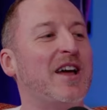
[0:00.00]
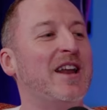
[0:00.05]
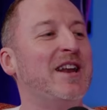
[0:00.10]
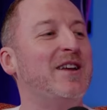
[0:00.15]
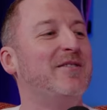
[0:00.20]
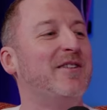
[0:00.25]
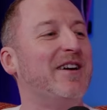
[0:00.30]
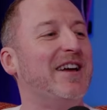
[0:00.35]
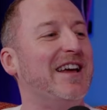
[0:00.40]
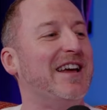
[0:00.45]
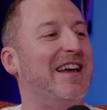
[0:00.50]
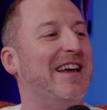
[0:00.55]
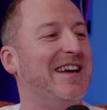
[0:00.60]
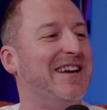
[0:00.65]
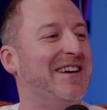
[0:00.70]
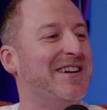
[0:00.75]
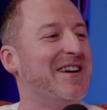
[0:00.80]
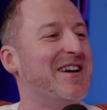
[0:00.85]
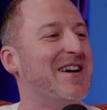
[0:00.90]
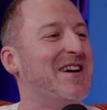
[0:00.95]
Anyway,
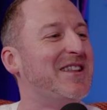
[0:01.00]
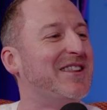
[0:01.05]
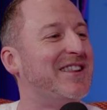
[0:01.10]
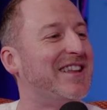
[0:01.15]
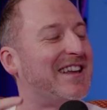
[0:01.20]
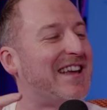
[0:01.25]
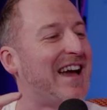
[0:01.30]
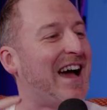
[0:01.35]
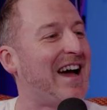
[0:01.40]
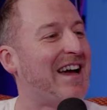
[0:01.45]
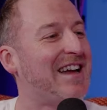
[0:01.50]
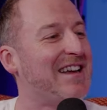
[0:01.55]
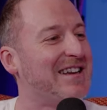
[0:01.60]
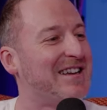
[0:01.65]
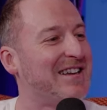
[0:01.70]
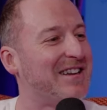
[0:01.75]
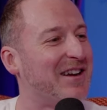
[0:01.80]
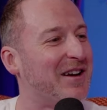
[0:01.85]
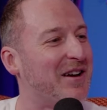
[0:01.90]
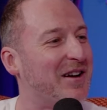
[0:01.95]
the
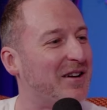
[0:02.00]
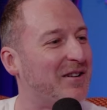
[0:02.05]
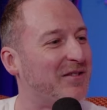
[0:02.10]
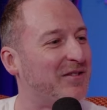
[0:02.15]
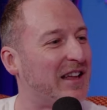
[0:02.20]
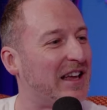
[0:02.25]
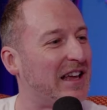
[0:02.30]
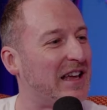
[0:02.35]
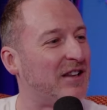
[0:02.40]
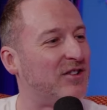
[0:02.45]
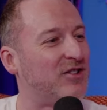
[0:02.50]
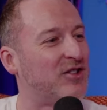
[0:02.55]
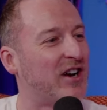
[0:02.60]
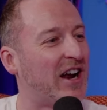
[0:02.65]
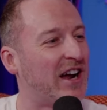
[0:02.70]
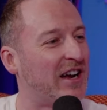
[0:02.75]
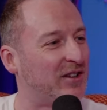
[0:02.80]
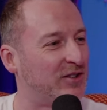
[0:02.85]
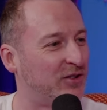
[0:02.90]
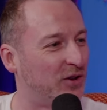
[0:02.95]
guy that he
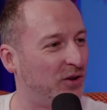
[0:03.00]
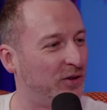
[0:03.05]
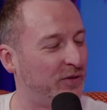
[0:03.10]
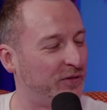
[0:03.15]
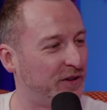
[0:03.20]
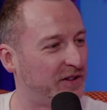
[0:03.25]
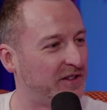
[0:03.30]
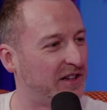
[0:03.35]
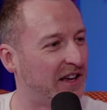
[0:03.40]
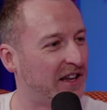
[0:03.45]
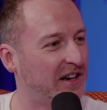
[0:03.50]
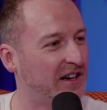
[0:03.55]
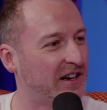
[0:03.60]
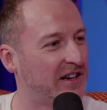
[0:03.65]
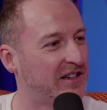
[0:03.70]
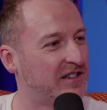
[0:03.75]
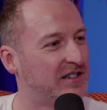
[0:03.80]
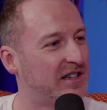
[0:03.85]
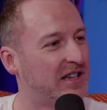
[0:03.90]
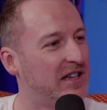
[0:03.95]
dragged off, a
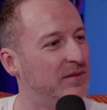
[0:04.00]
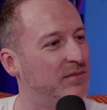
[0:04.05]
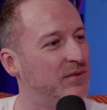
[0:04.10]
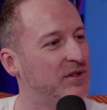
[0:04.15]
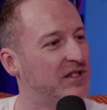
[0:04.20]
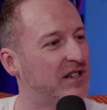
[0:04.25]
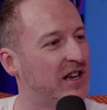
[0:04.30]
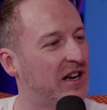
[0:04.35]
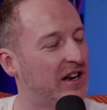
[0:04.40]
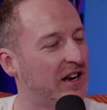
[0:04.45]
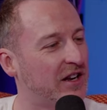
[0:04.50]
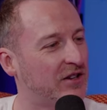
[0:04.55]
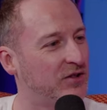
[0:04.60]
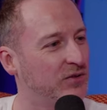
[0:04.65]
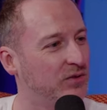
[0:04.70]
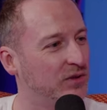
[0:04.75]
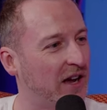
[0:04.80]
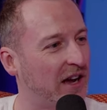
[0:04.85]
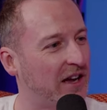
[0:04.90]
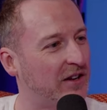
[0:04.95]
terrorist, he was the
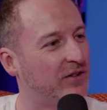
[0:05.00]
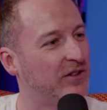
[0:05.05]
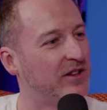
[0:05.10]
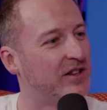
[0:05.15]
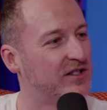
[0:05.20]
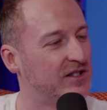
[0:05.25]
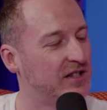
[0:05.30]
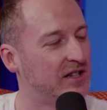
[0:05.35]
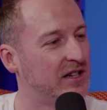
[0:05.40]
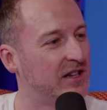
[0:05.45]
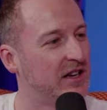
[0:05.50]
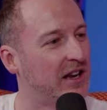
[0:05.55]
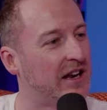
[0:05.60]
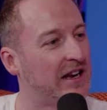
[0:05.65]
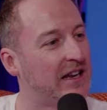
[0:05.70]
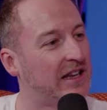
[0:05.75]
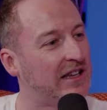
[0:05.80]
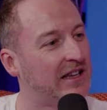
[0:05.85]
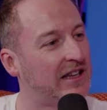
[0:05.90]
initial guy on the scene, and he